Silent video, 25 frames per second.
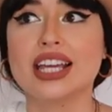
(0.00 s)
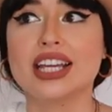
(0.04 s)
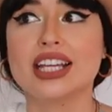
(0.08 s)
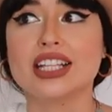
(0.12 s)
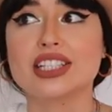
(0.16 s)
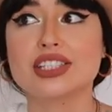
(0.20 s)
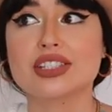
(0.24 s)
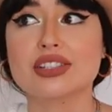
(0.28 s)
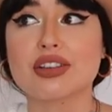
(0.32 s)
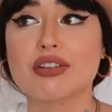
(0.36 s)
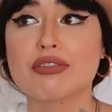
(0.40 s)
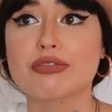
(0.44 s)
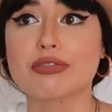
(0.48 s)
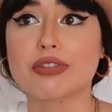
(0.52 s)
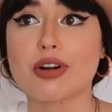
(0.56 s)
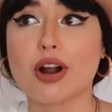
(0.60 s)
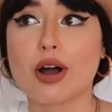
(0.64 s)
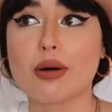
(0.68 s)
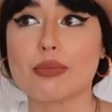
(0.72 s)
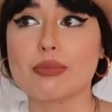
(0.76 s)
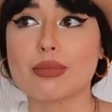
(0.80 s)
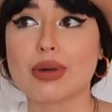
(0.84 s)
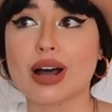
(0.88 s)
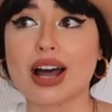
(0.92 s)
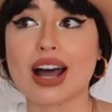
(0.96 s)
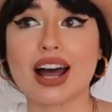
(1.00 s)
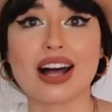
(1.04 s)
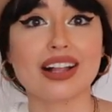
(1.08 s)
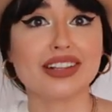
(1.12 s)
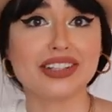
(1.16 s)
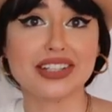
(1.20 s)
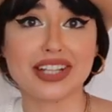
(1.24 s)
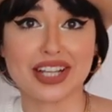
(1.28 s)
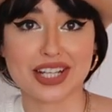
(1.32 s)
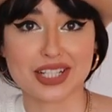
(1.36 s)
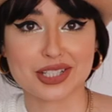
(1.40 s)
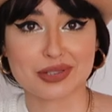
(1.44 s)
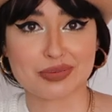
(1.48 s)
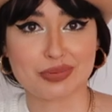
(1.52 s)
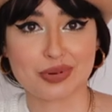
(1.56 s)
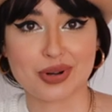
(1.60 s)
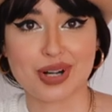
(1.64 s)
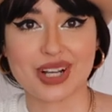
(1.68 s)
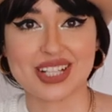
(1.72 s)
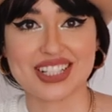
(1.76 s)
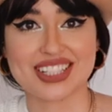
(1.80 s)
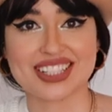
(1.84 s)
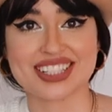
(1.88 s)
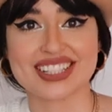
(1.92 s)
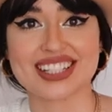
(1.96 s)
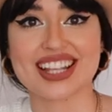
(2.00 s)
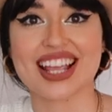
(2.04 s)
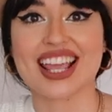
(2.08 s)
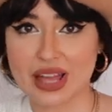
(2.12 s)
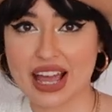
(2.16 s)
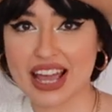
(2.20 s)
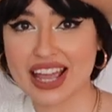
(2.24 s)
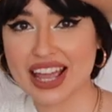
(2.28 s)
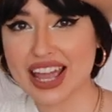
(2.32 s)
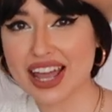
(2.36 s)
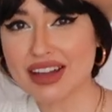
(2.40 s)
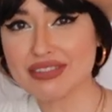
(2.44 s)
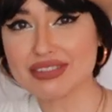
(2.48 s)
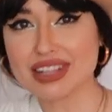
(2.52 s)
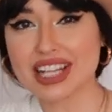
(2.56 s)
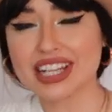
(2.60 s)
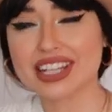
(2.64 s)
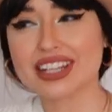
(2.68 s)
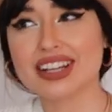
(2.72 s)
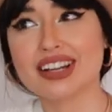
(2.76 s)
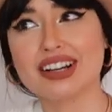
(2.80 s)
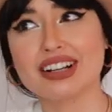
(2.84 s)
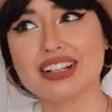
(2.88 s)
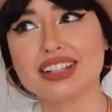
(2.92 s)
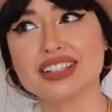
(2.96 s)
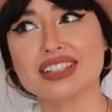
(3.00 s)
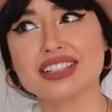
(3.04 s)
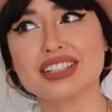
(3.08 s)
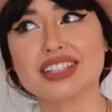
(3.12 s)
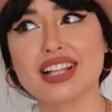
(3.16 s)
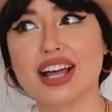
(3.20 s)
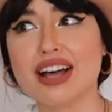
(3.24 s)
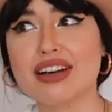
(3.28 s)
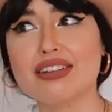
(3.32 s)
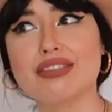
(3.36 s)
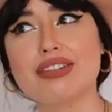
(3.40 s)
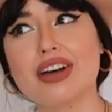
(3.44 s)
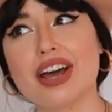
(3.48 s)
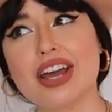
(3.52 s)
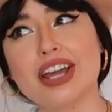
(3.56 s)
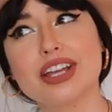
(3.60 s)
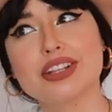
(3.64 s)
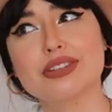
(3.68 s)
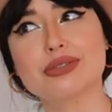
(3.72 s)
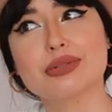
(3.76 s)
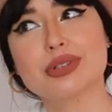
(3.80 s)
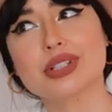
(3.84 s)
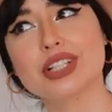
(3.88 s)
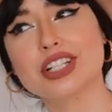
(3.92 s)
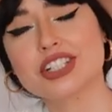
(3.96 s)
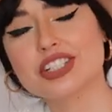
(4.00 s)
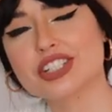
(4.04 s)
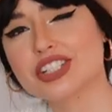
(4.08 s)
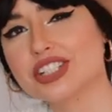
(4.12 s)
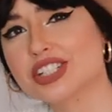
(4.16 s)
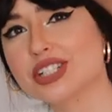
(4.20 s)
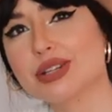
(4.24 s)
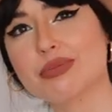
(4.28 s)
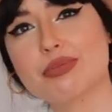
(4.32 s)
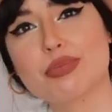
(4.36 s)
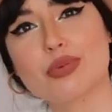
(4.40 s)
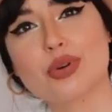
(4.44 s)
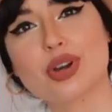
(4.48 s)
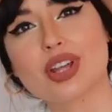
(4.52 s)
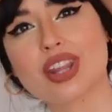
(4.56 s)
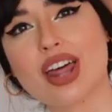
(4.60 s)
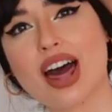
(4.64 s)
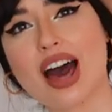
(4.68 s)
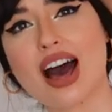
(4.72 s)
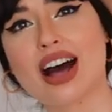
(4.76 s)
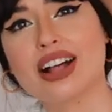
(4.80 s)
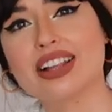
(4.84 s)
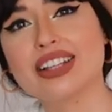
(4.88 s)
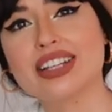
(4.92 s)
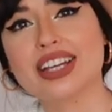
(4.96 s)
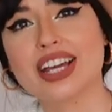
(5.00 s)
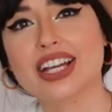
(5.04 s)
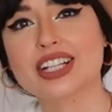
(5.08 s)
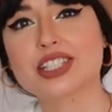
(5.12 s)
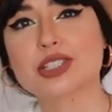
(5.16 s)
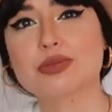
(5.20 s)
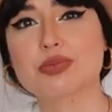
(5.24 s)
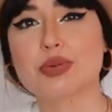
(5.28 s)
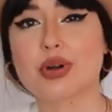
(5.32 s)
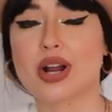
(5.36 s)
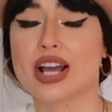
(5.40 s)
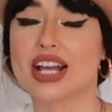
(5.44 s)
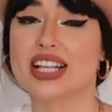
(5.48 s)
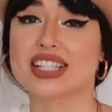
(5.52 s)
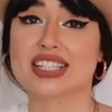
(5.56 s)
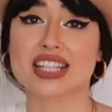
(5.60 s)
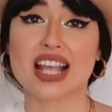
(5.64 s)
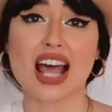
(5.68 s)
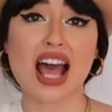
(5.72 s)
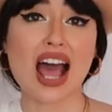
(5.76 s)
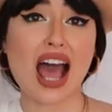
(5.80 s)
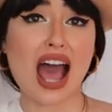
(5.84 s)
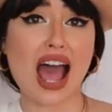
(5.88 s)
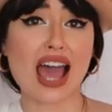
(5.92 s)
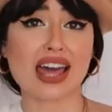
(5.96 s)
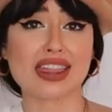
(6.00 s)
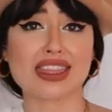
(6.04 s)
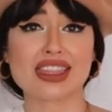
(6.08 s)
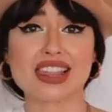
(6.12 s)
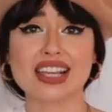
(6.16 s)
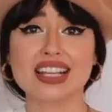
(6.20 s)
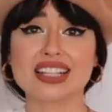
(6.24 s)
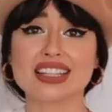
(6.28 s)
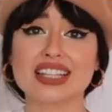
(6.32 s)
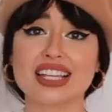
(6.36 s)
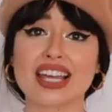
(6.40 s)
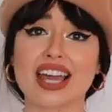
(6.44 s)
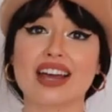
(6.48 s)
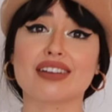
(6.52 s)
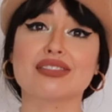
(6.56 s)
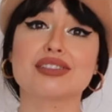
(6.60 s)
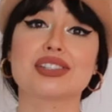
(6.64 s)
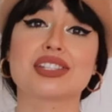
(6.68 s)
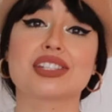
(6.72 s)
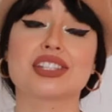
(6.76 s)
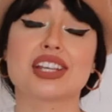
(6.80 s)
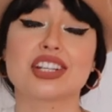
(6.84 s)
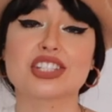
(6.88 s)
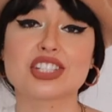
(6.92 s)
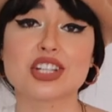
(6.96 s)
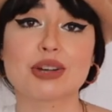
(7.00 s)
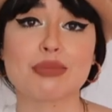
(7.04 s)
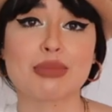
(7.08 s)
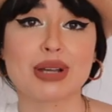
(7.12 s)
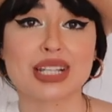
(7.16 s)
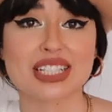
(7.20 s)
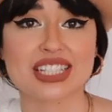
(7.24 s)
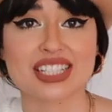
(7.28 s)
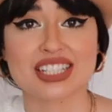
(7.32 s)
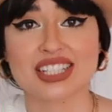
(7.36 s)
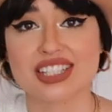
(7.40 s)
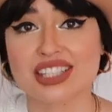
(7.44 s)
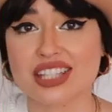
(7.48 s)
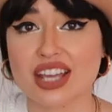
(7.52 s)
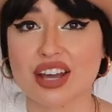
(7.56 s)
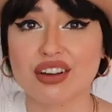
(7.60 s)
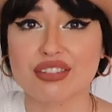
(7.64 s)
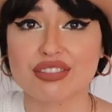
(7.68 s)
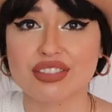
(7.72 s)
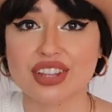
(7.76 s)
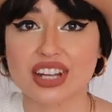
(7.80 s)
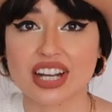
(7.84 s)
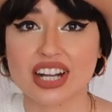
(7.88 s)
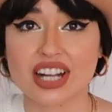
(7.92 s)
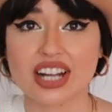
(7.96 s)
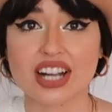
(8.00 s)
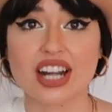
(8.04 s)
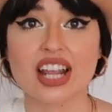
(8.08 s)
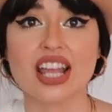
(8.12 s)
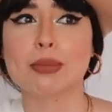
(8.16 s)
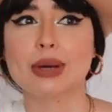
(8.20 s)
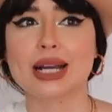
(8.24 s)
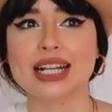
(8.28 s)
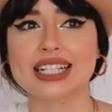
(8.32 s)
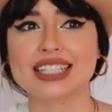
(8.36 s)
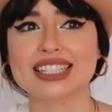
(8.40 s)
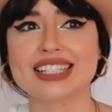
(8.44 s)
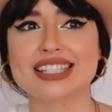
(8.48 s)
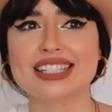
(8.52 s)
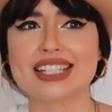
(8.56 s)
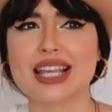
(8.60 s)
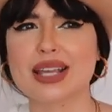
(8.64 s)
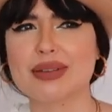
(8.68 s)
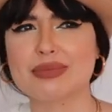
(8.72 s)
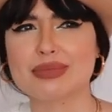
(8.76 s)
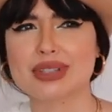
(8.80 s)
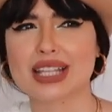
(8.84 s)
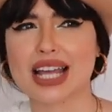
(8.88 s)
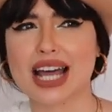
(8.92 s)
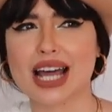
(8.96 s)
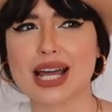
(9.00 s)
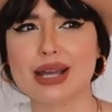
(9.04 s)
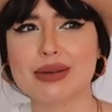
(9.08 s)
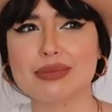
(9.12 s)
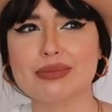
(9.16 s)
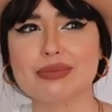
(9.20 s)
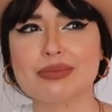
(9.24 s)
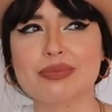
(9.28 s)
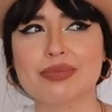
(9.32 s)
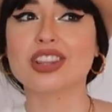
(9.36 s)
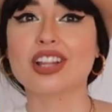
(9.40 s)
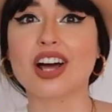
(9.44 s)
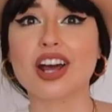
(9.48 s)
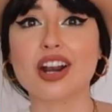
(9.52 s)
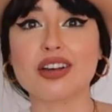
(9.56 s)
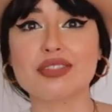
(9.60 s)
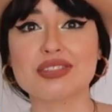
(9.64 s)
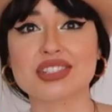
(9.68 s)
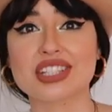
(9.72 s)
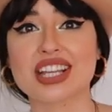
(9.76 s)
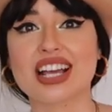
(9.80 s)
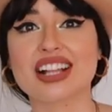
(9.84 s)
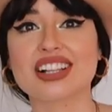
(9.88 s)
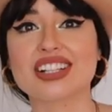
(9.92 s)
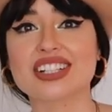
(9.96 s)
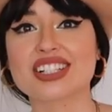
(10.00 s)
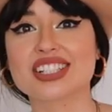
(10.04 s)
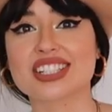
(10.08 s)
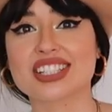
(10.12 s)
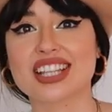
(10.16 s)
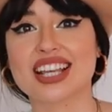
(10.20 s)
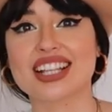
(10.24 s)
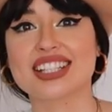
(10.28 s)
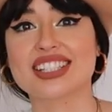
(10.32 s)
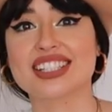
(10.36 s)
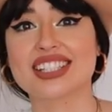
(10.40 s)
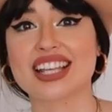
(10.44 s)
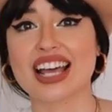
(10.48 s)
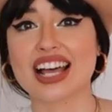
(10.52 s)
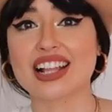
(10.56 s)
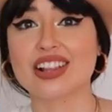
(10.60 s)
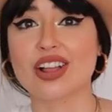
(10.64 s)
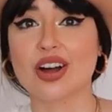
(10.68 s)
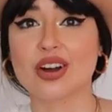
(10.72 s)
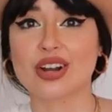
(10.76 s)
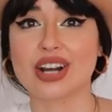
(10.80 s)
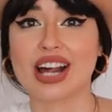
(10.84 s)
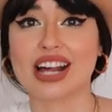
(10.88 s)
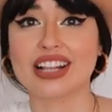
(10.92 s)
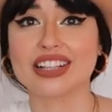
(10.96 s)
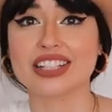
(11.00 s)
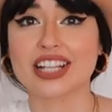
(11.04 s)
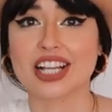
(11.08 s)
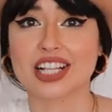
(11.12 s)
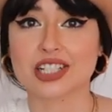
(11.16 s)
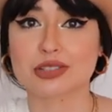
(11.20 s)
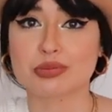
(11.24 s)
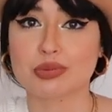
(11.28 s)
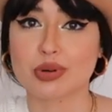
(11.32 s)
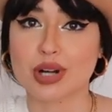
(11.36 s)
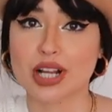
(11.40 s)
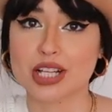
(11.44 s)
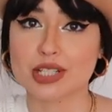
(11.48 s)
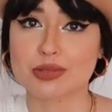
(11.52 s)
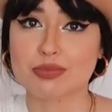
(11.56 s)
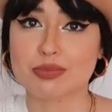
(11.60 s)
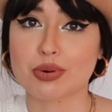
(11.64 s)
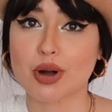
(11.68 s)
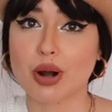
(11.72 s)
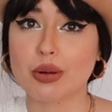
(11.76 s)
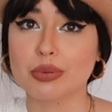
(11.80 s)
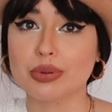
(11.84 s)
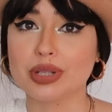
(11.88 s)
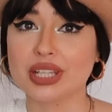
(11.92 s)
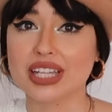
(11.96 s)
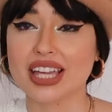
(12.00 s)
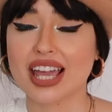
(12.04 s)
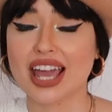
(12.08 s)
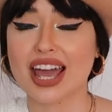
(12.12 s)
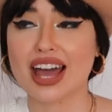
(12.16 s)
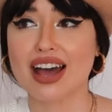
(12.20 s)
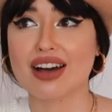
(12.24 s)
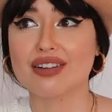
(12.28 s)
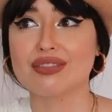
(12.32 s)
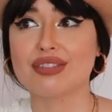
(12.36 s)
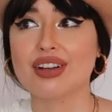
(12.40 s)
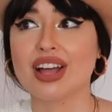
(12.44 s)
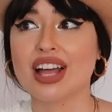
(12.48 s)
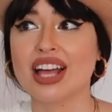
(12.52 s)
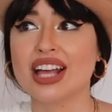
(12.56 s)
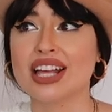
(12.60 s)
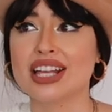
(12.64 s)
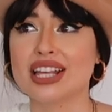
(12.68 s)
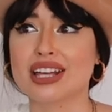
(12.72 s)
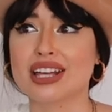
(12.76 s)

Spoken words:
It's from AliExpress. I have like a love-hate relationship with AliExpress. I think they have such amazing stuff there, but at the same time, a lot of sellers that sell on AliExpress probably have